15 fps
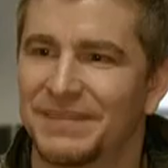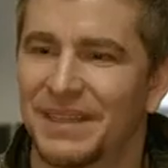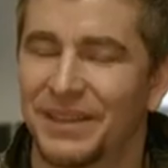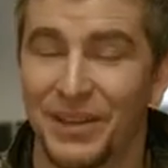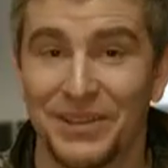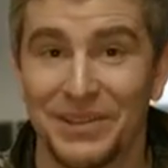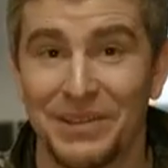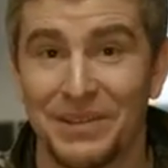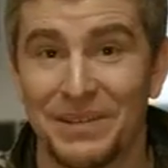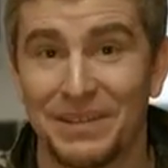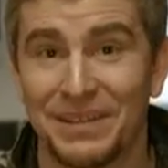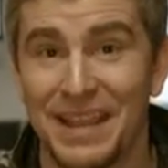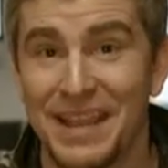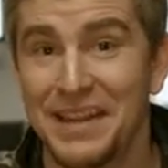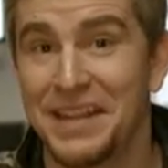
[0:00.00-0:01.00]
And not
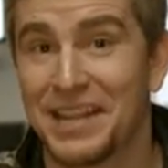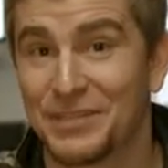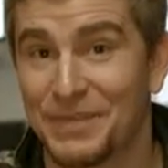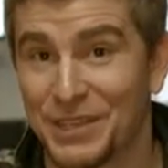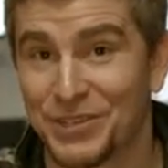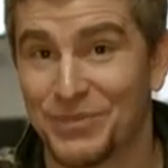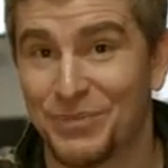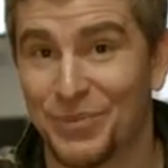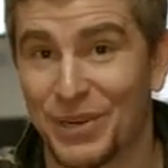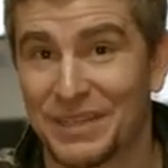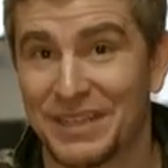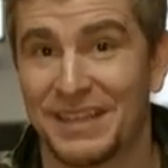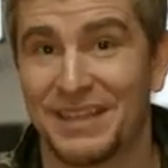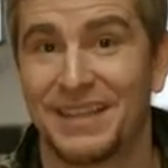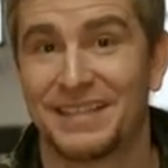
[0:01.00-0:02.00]
any expansion port.